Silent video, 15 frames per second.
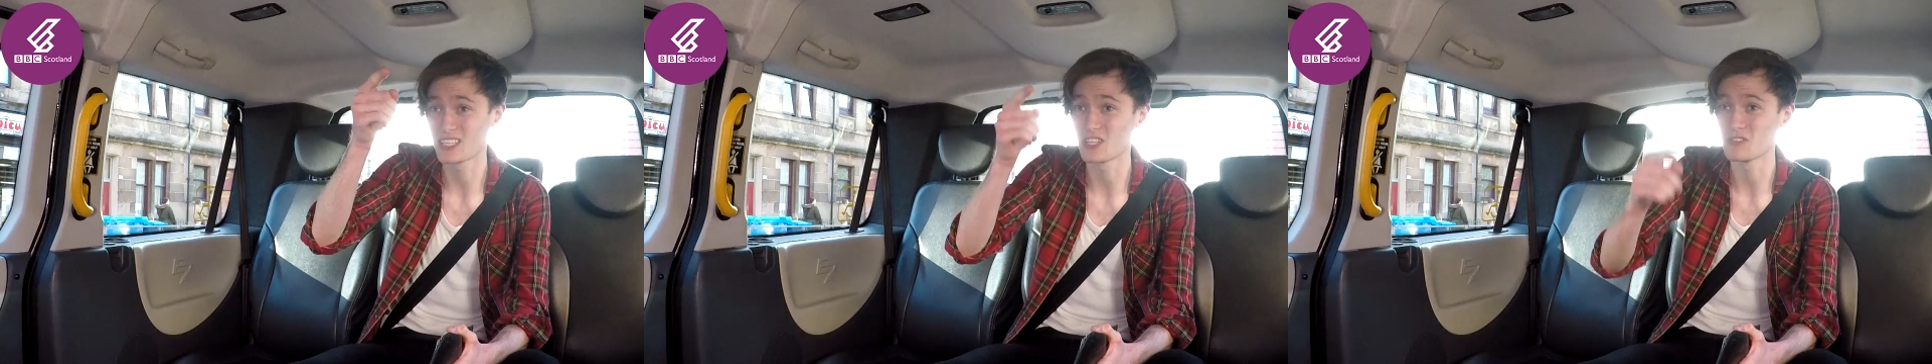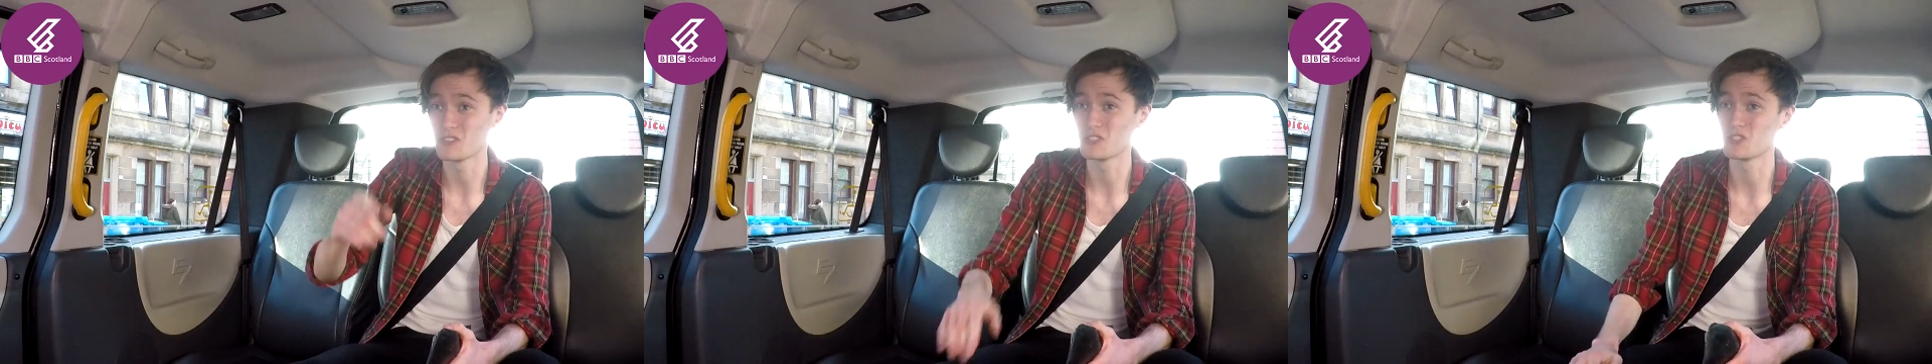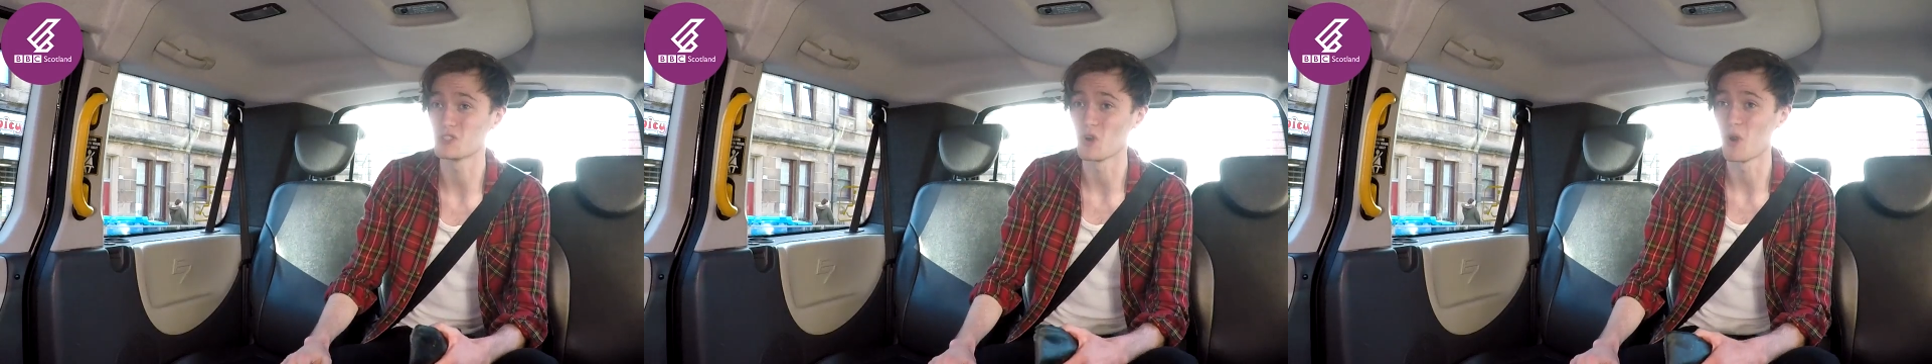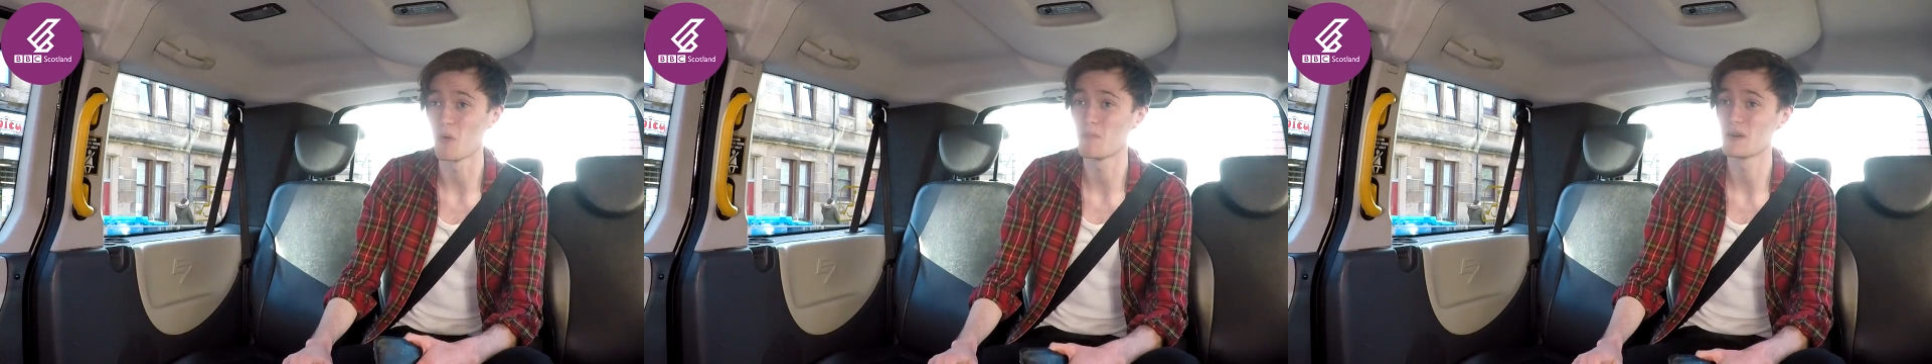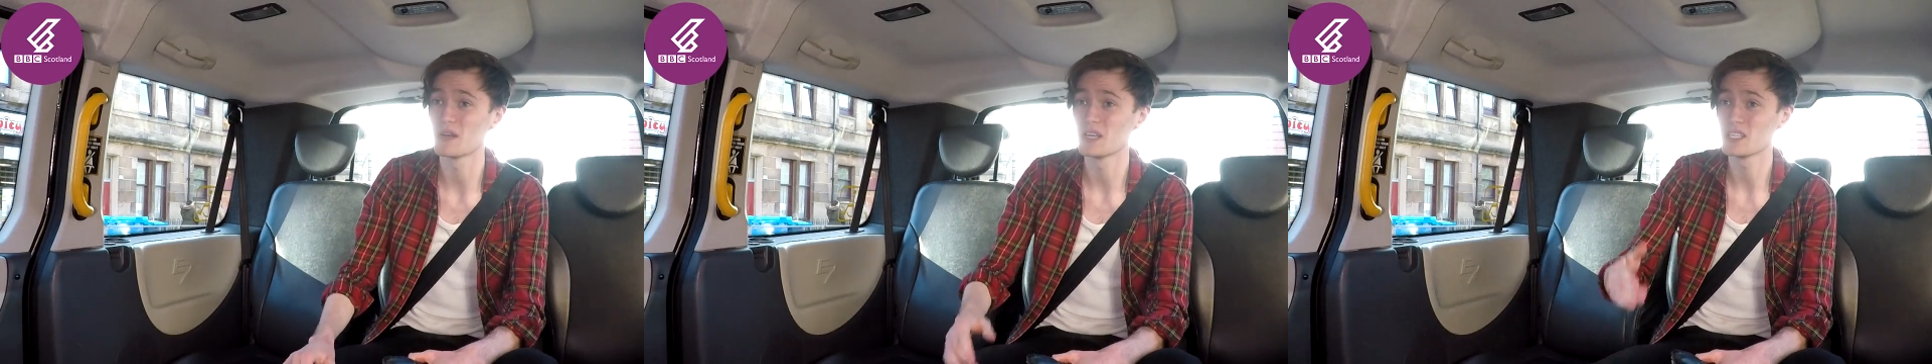I shouted
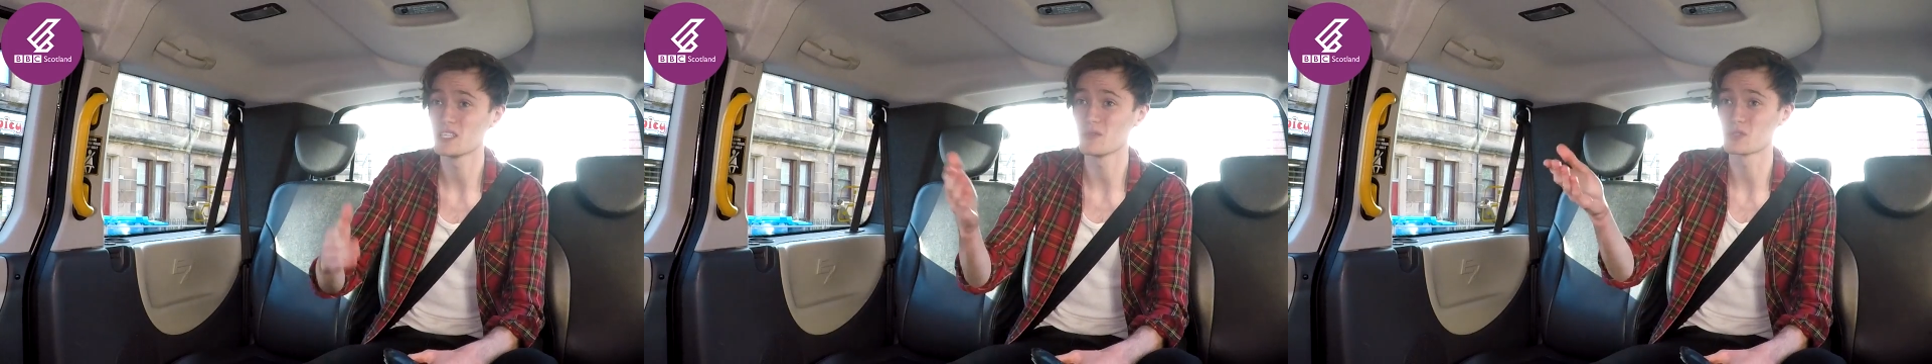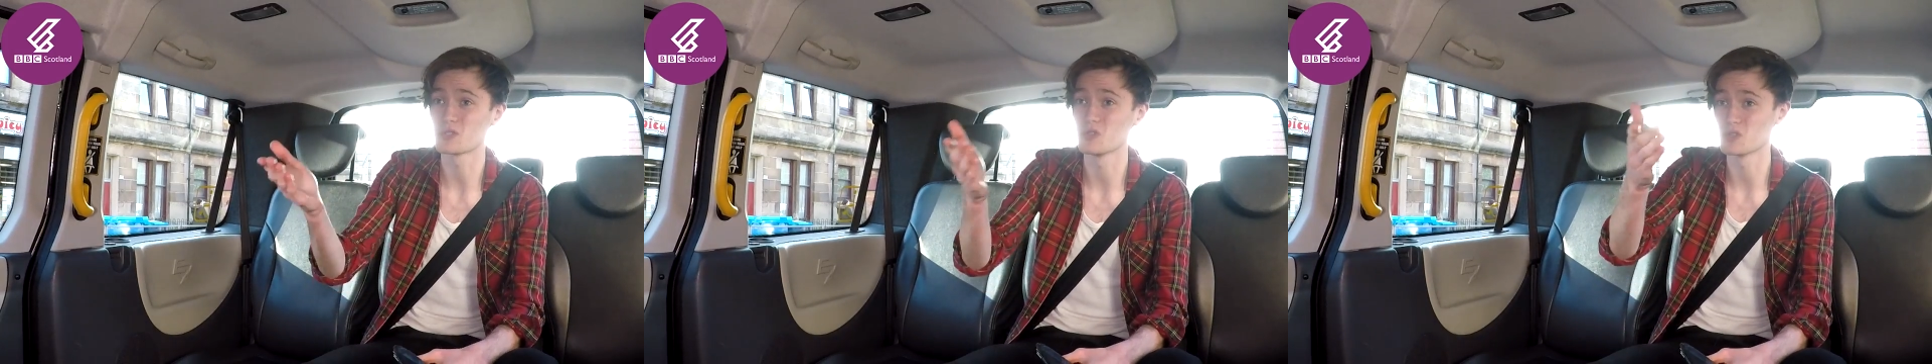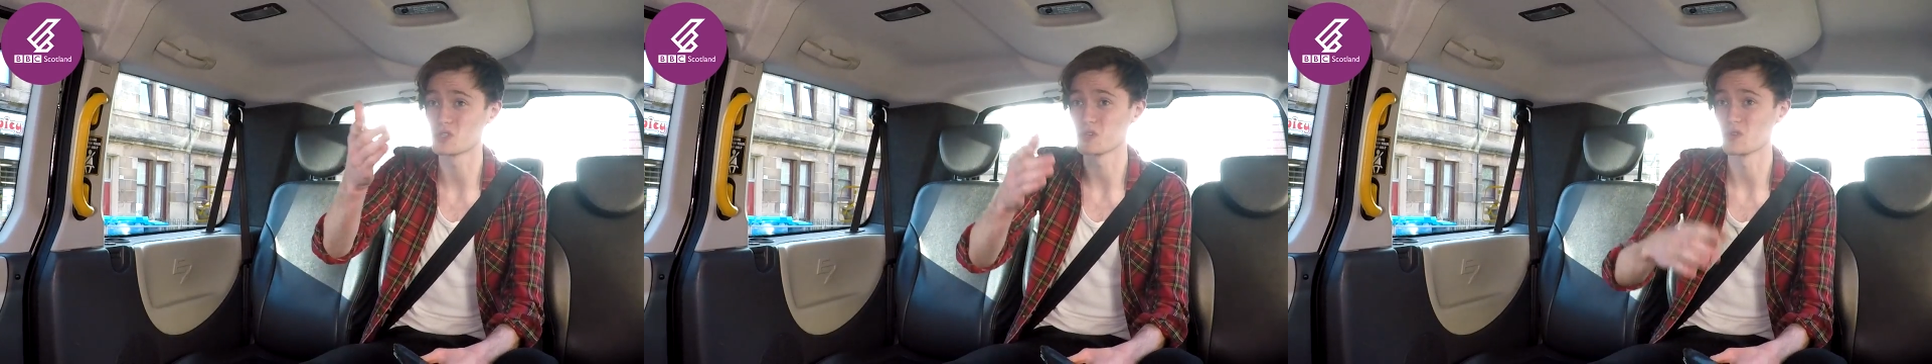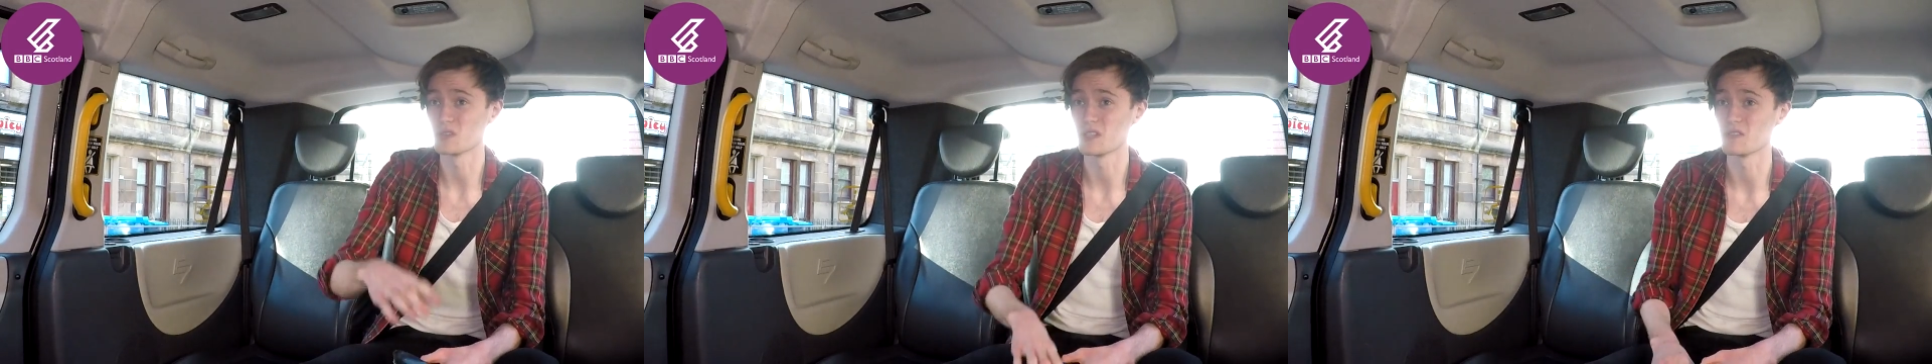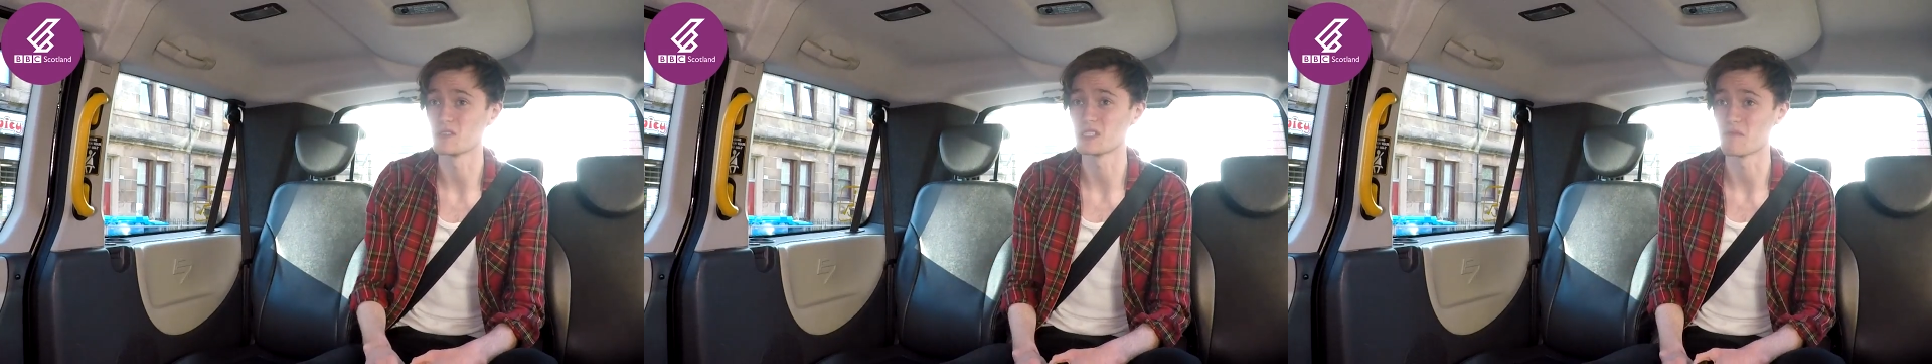stop. You were too slow
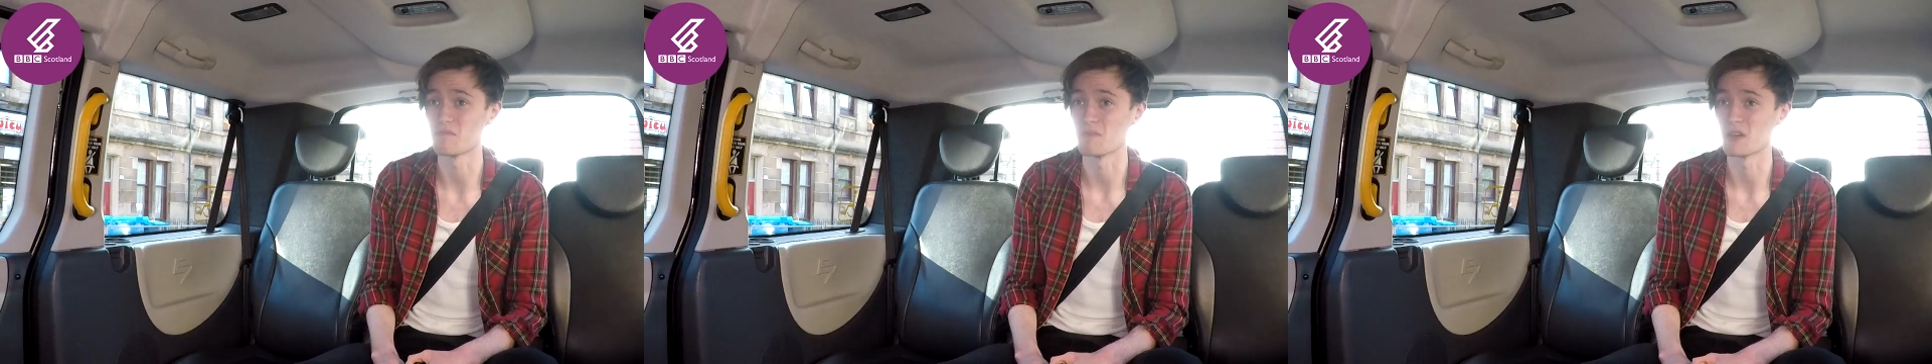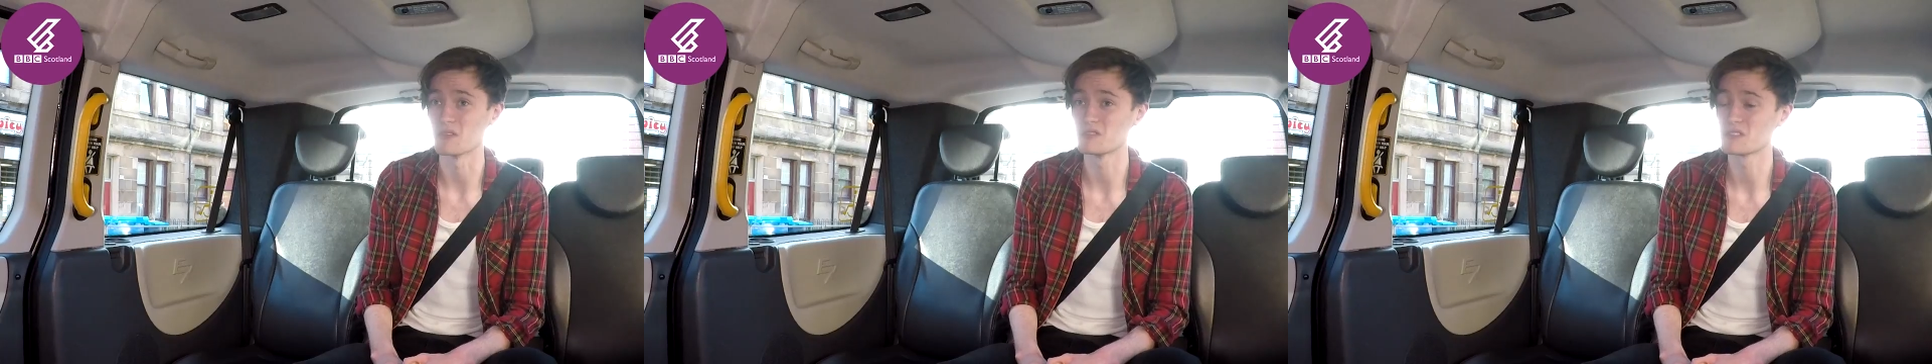and now it's £7.